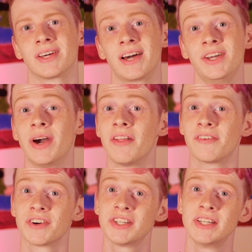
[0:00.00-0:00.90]
You have the
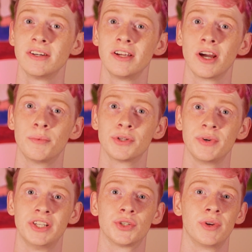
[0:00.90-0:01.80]
versatility to go
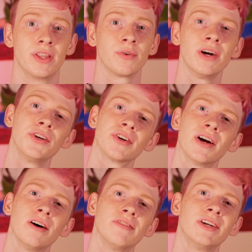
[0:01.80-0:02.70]
between 2300
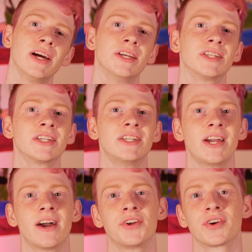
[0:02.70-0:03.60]
Kelvin and
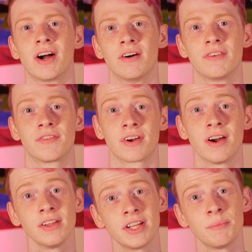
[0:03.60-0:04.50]
6800 Kelvin for
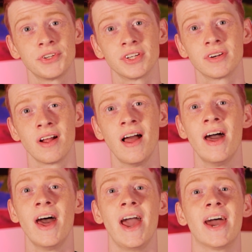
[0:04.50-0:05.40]
color temperature,
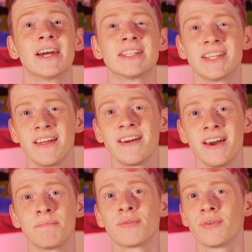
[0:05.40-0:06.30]
and I'd say they
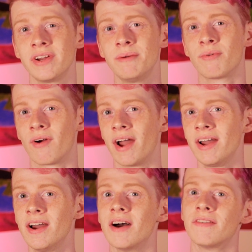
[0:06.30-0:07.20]
get pretty
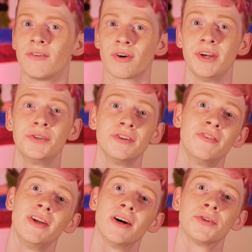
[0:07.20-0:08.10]
bright for YouTube
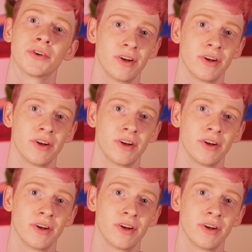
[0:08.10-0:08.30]
videos or